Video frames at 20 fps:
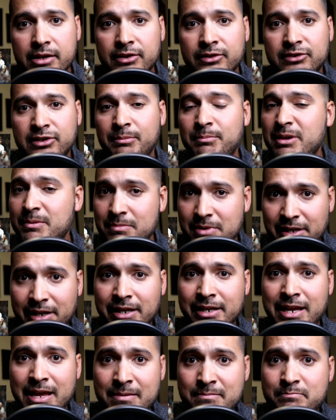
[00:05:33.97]
some
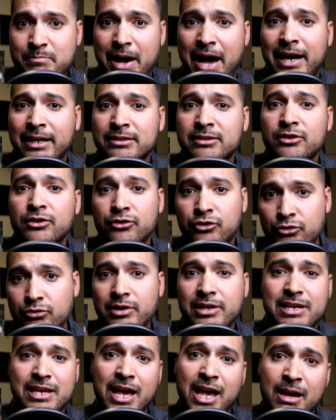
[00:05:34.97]
immediate impact to
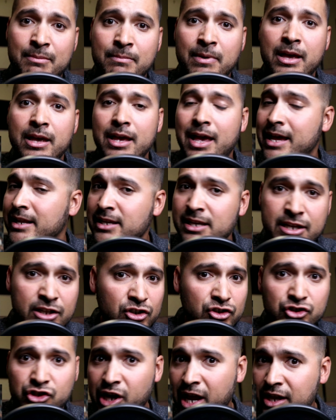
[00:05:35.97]
the game, and he
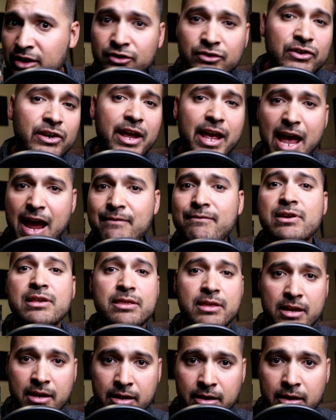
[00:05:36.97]
can change
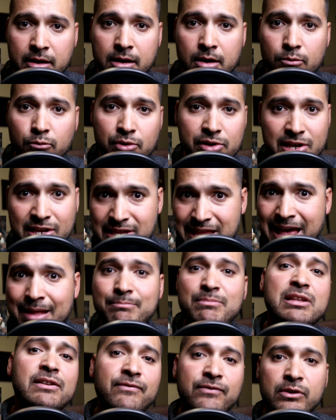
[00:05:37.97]
everything within
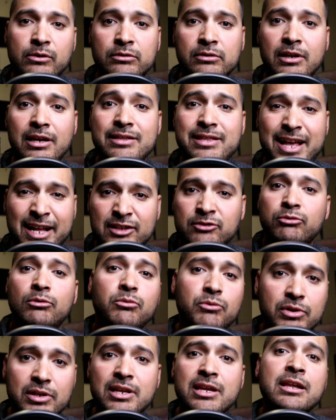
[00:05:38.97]
that midfield. And that's
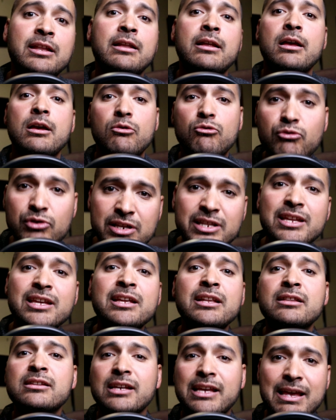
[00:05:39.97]
what we need. We
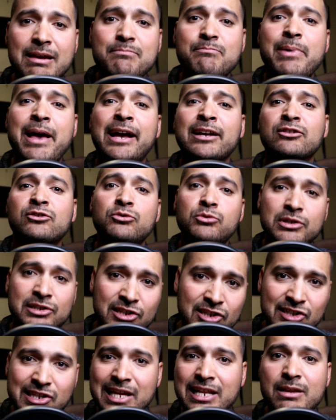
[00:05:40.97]
need to get back to a
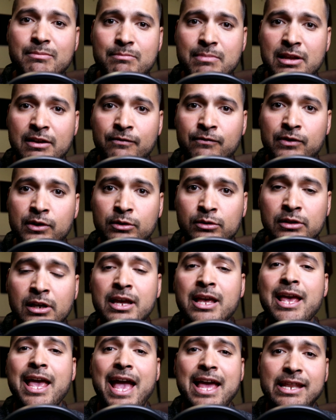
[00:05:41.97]
steady midfield,
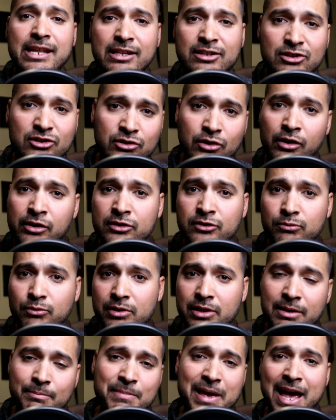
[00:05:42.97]
and it starts
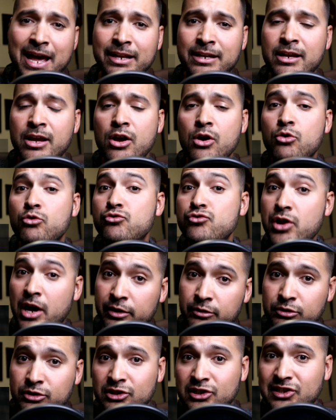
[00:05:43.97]
with a man who
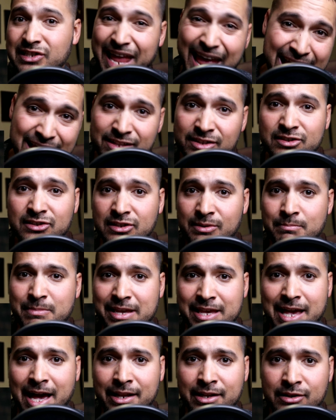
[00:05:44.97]
understands the
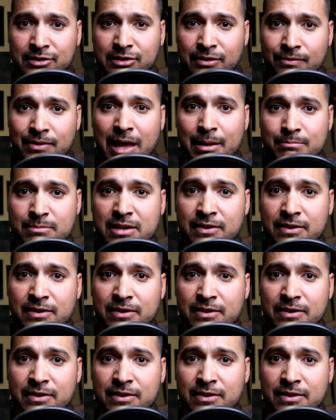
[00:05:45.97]
mechanics of that